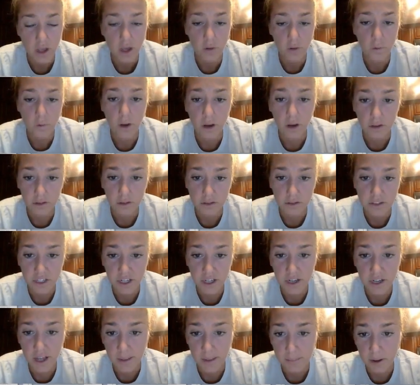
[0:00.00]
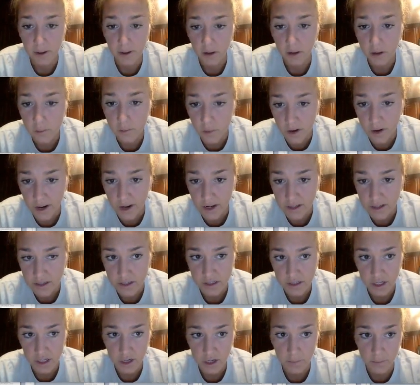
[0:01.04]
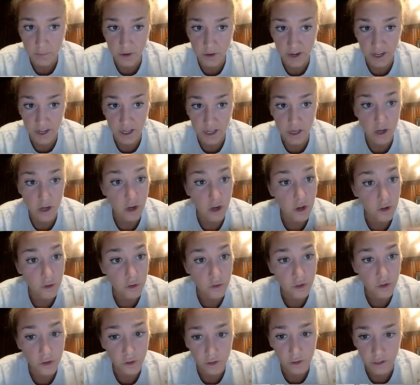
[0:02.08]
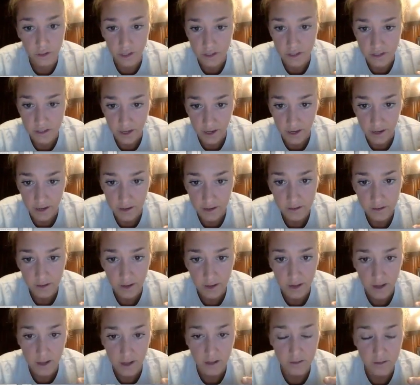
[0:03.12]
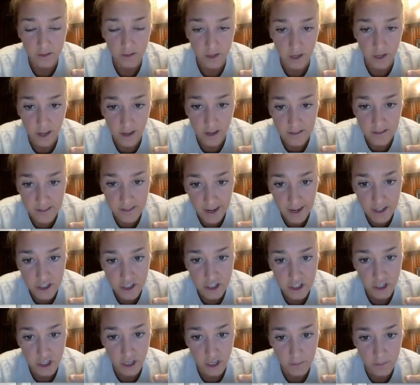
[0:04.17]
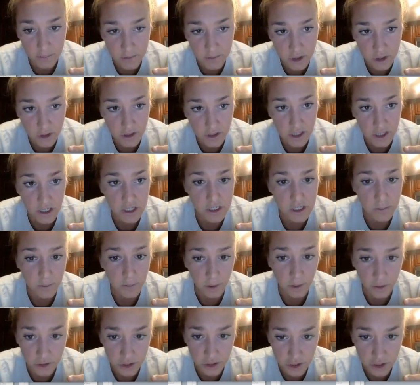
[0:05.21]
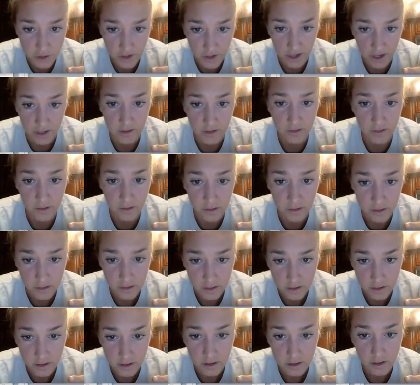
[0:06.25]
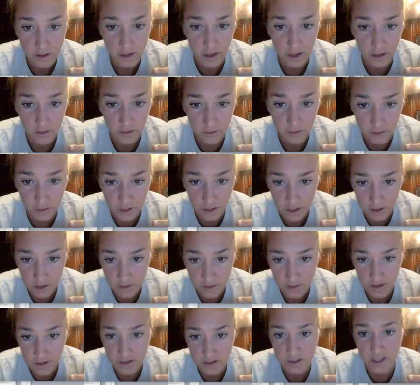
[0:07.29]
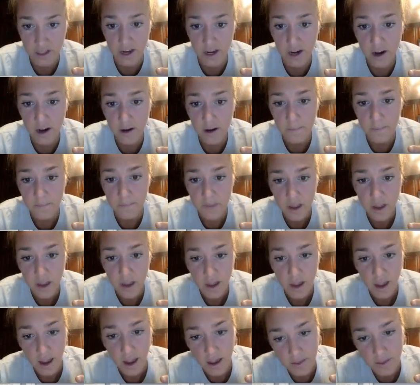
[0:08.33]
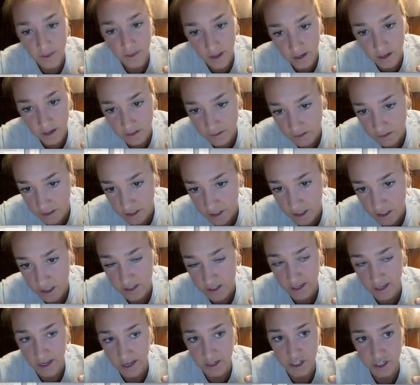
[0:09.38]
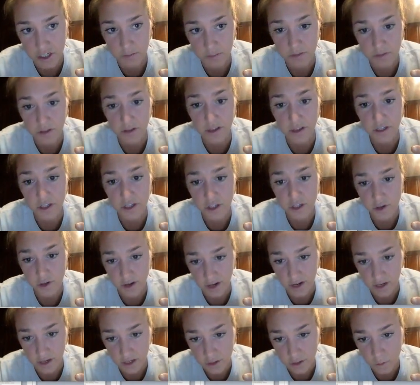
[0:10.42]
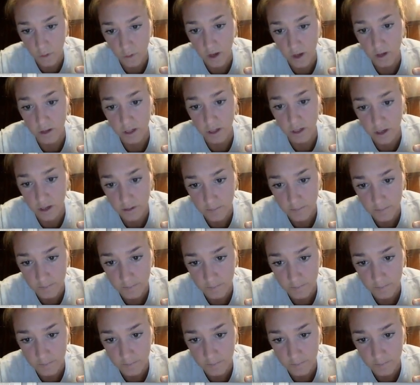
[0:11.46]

Well, DNA polymerase is going to bring in new nucleotides, and he's going to attach them to the exposed strands. Okay, so here, that's there. And then he's going to attach them to this strand as well here.